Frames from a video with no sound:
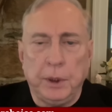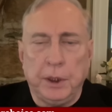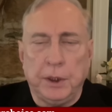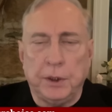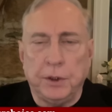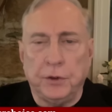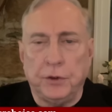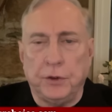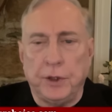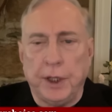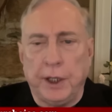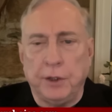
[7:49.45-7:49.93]

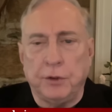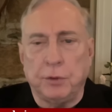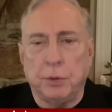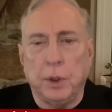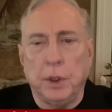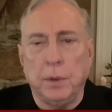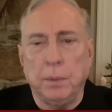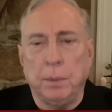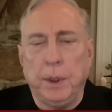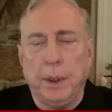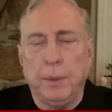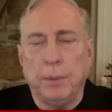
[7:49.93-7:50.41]
because that's
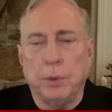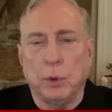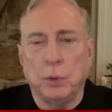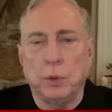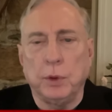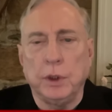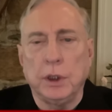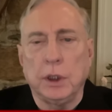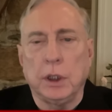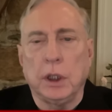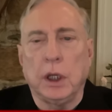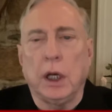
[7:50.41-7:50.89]
when people
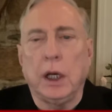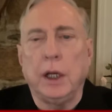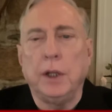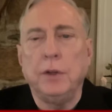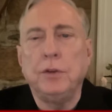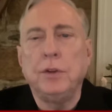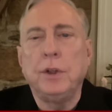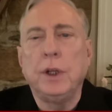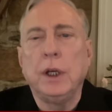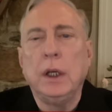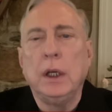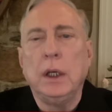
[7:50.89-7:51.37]

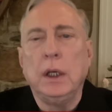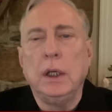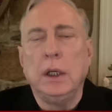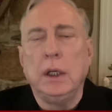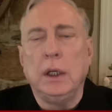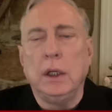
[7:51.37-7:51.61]
realized